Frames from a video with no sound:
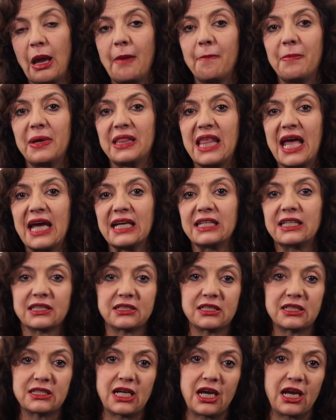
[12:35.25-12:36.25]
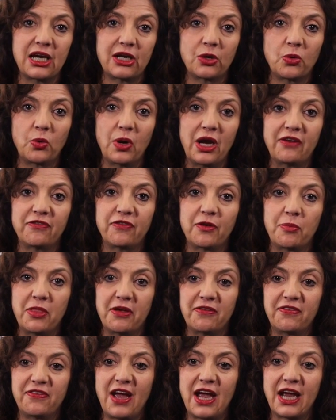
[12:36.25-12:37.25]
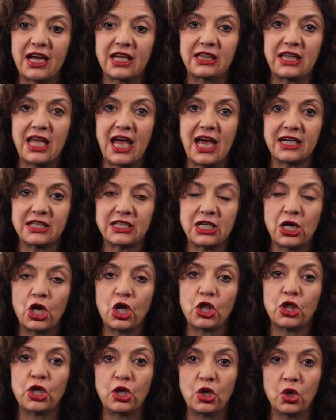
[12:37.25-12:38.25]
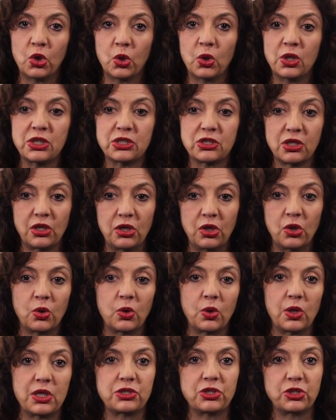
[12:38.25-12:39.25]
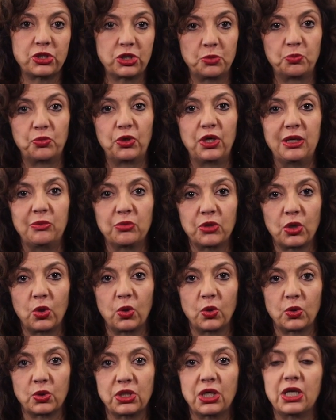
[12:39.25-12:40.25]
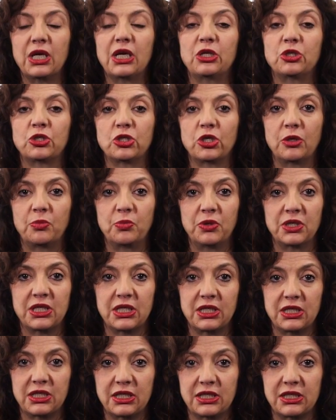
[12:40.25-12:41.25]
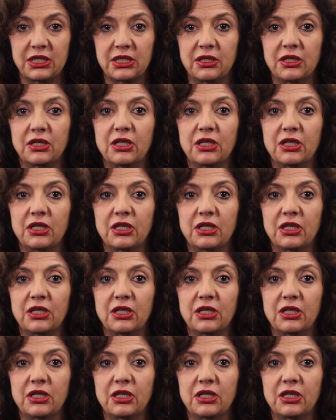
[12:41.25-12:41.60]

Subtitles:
But that doesn't take away from the fact that the law is the law as the Supreme Court interpreted it.